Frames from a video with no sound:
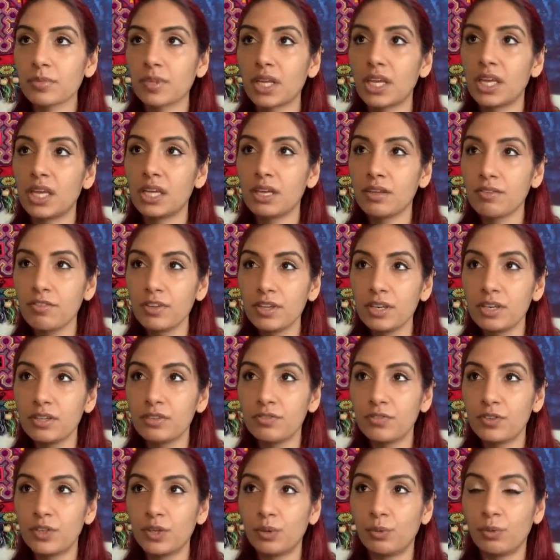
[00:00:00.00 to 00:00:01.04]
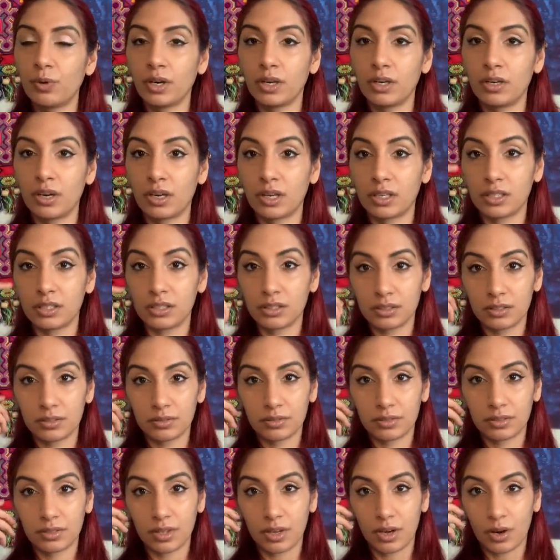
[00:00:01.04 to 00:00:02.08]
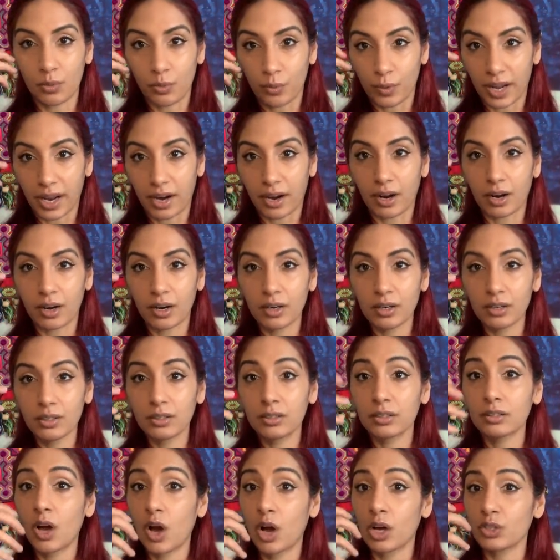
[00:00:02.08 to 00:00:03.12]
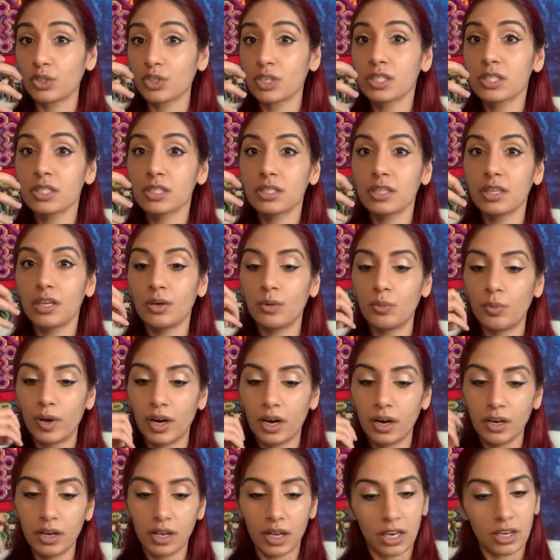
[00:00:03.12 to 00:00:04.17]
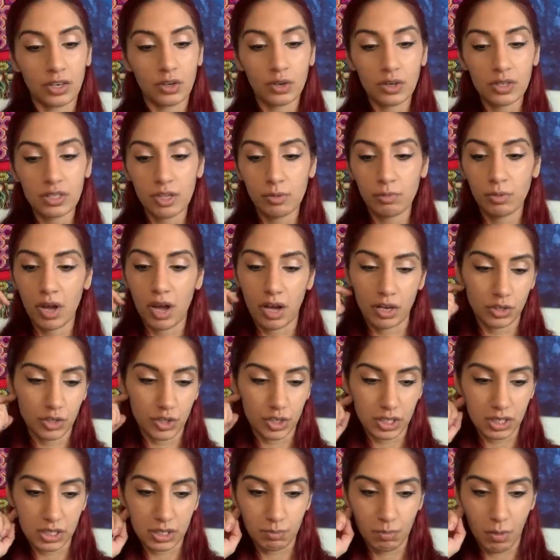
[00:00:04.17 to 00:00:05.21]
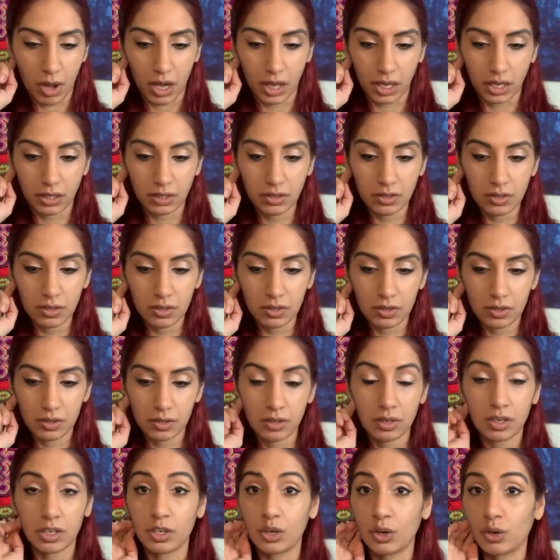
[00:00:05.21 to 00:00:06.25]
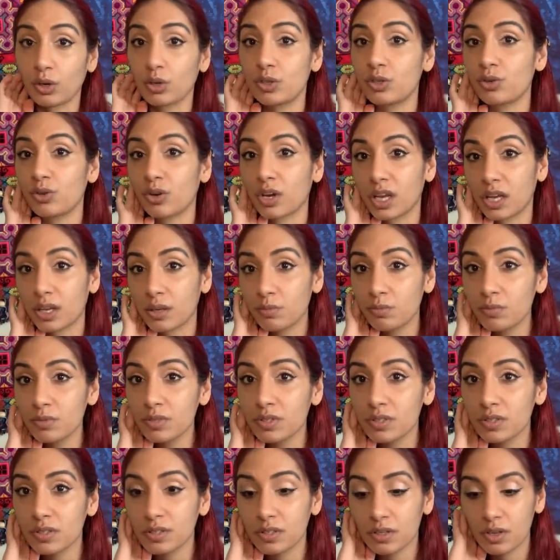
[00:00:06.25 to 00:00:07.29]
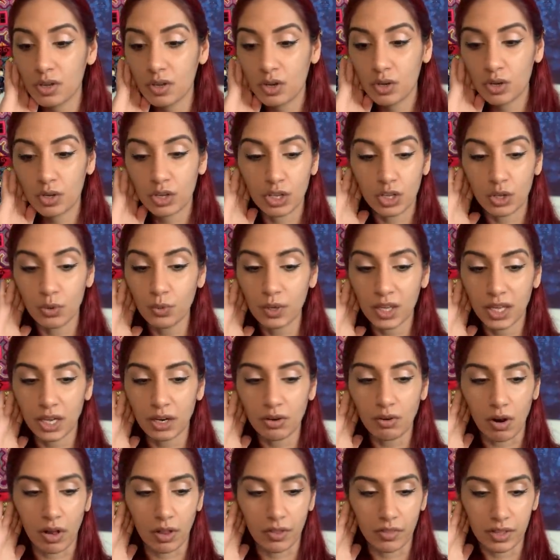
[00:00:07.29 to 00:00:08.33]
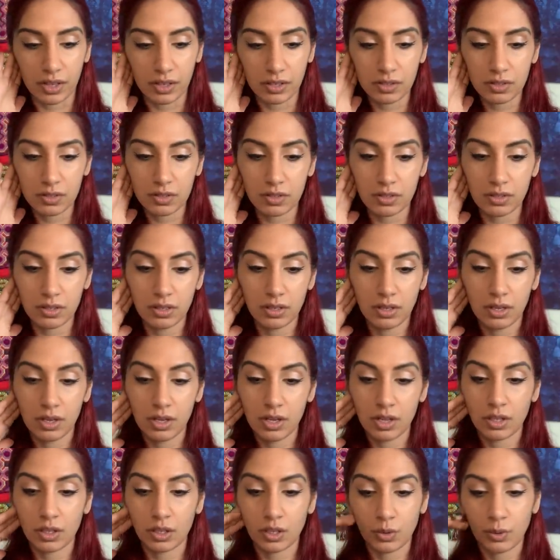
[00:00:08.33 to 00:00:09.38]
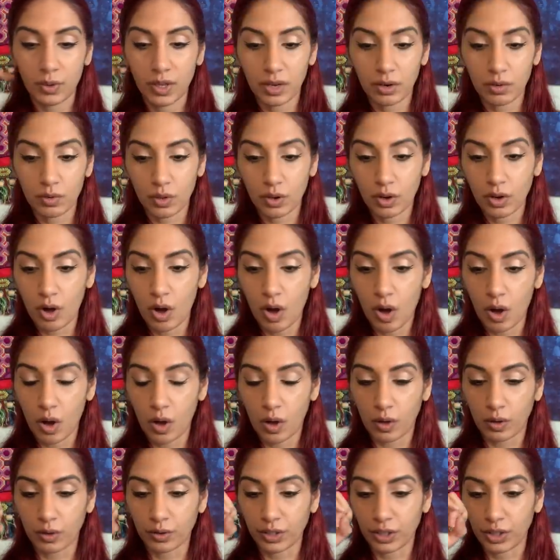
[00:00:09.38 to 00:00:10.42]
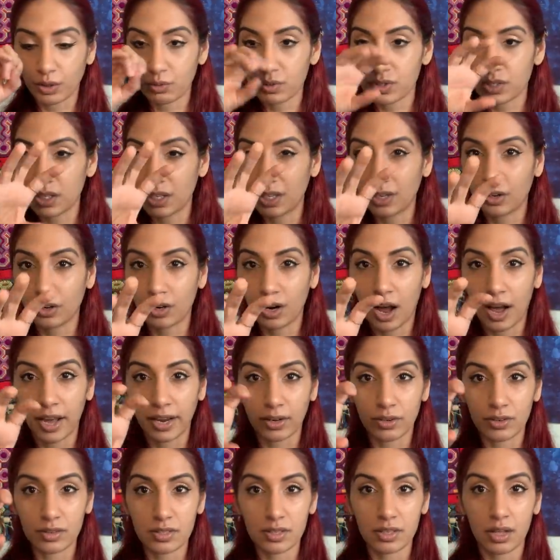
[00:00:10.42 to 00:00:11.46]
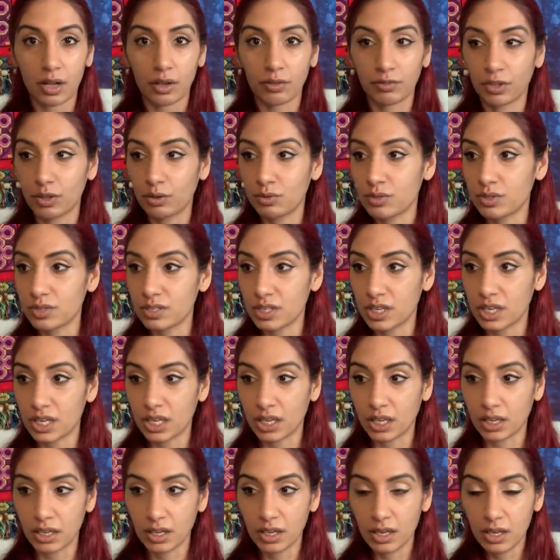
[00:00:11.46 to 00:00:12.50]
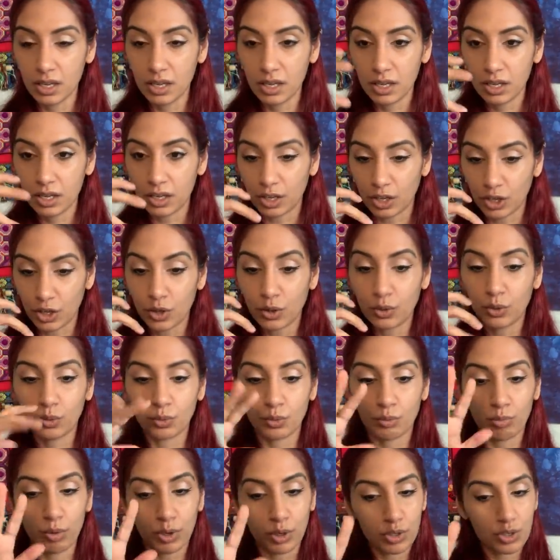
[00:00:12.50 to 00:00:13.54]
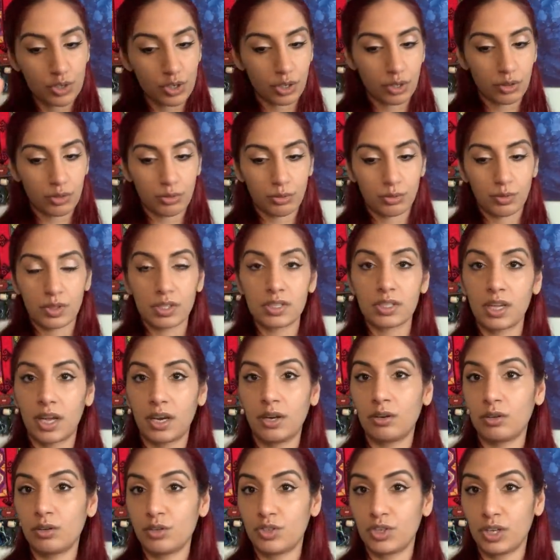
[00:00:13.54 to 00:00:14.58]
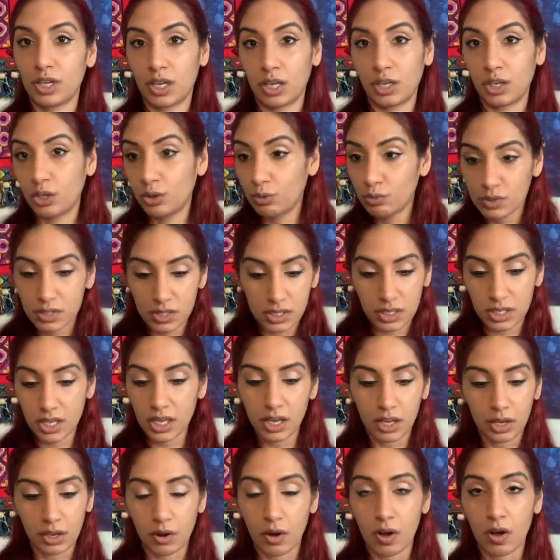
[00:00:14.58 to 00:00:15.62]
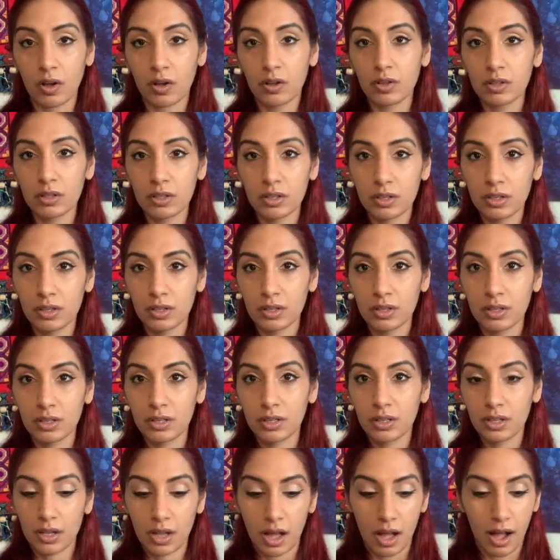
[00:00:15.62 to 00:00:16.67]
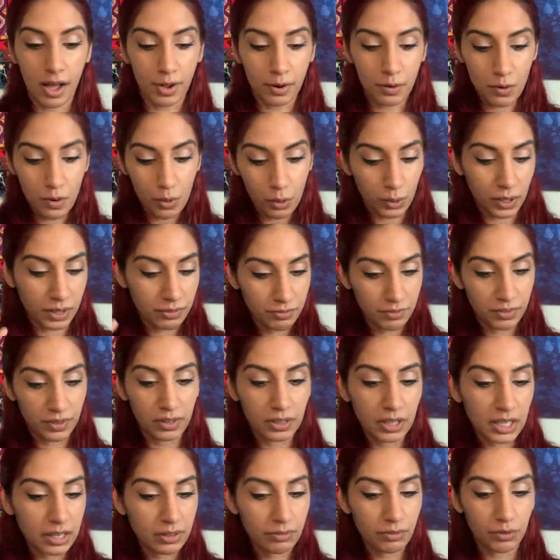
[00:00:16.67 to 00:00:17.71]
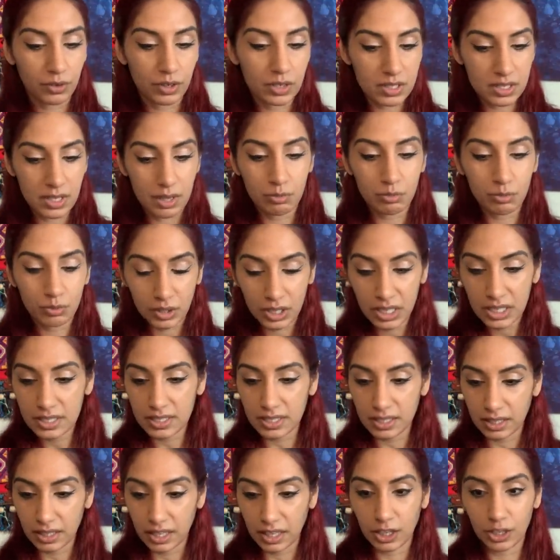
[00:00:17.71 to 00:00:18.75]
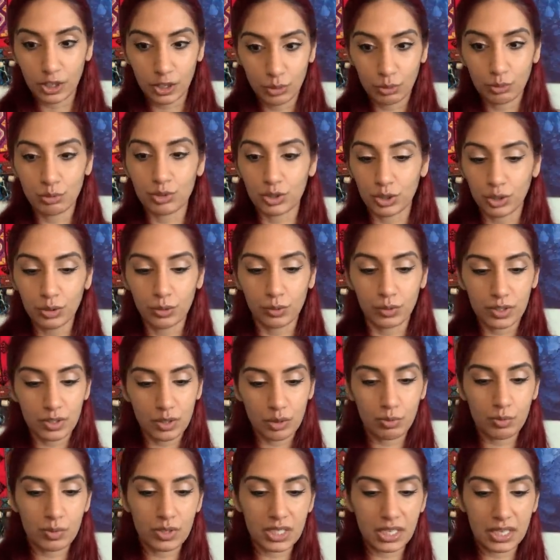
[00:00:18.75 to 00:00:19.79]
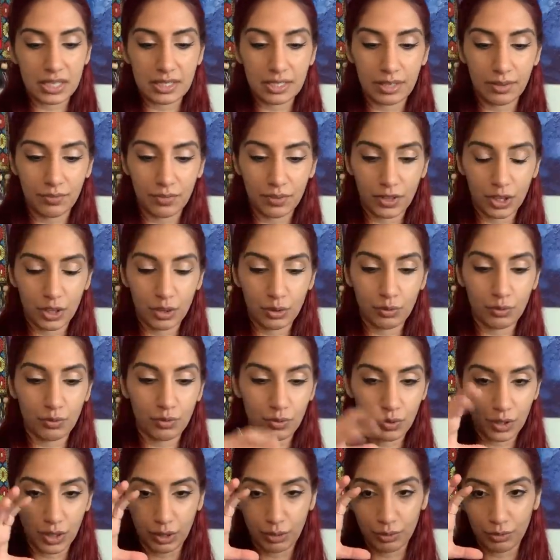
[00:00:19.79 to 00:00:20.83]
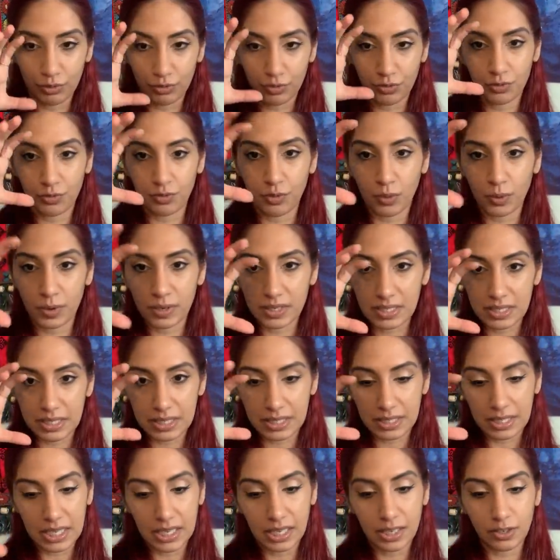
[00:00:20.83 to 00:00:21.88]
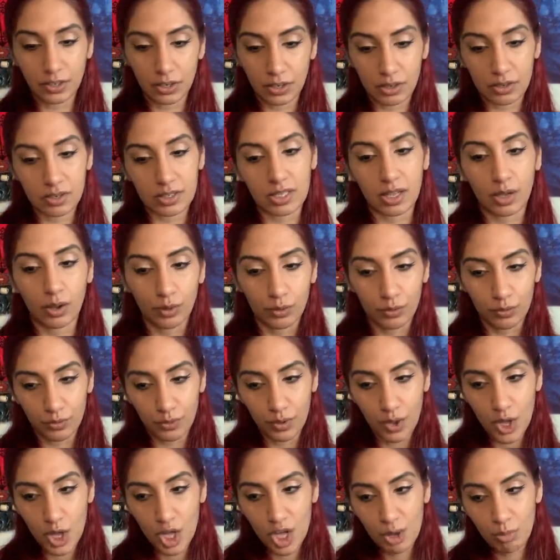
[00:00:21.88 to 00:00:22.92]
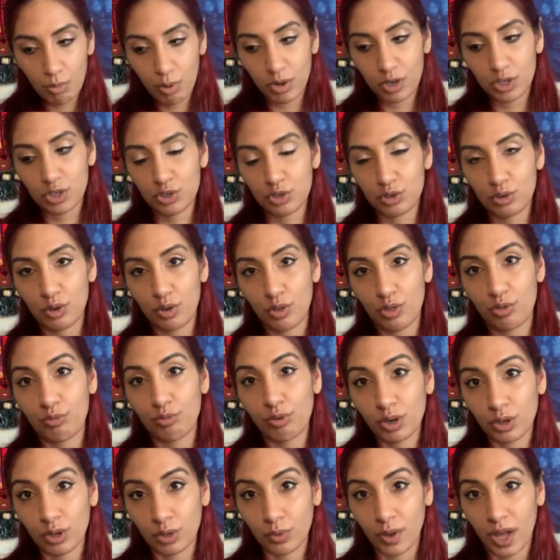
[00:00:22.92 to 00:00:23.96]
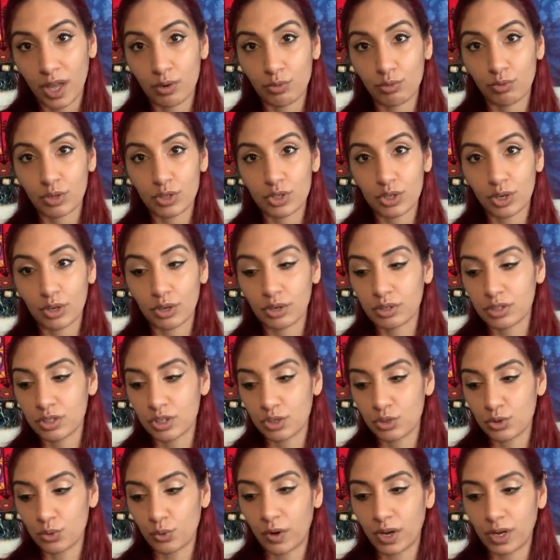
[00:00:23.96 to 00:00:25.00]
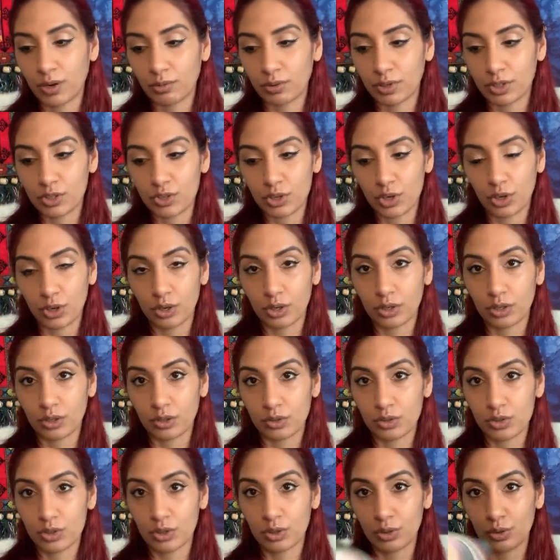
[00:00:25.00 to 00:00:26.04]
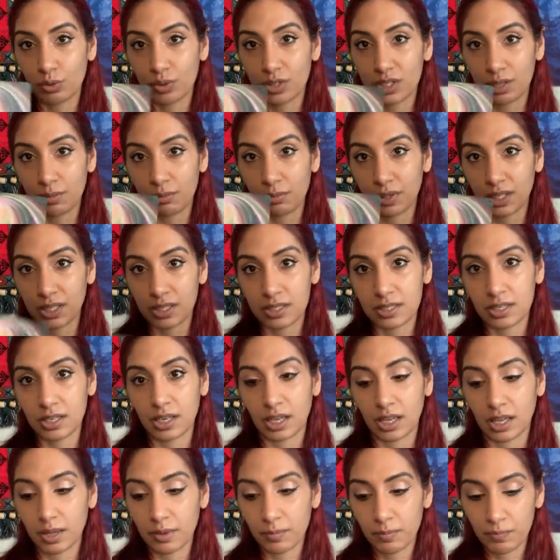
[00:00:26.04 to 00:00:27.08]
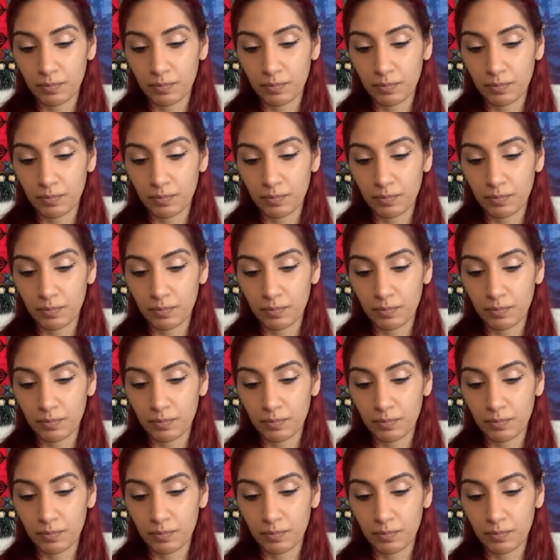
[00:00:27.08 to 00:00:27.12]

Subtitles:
even if you are not aware, consciously aware, in your subconscious mind, in your dreams, you hear all this. You hear the call, you see your higher self, you see you pushing through this energy, you see it all. I don't know, I feel like for some reason, like you do, it's almost as if you've foreseen yourself push through and return to joy, return to simplicity.